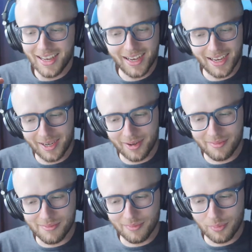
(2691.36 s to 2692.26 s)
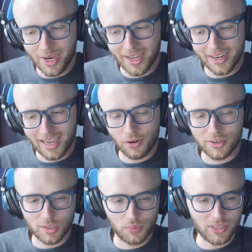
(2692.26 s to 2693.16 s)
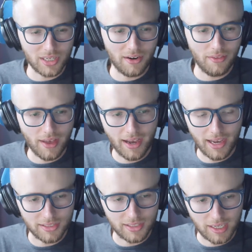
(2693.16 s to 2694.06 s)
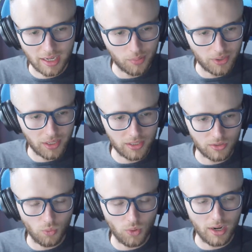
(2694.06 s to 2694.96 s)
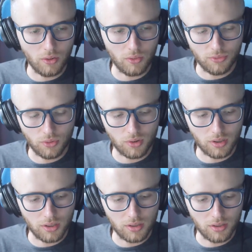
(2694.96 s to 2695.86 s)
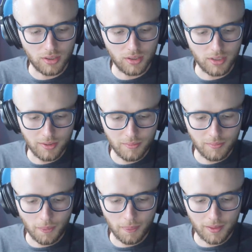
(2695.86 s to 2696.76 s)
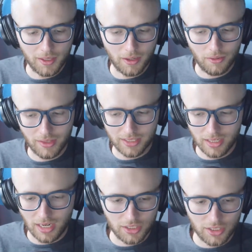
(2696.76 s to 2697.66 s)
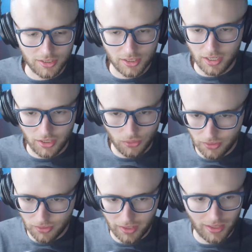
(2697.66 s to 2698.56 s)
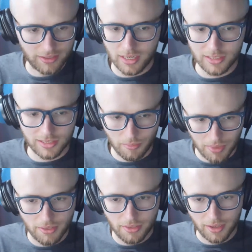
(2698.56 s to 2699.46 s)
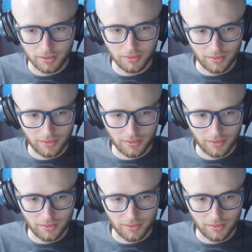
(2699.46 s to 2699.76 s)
Um, but I've always appreciated that as a company as well for you know that's not just a you thing. That's not just a me thing.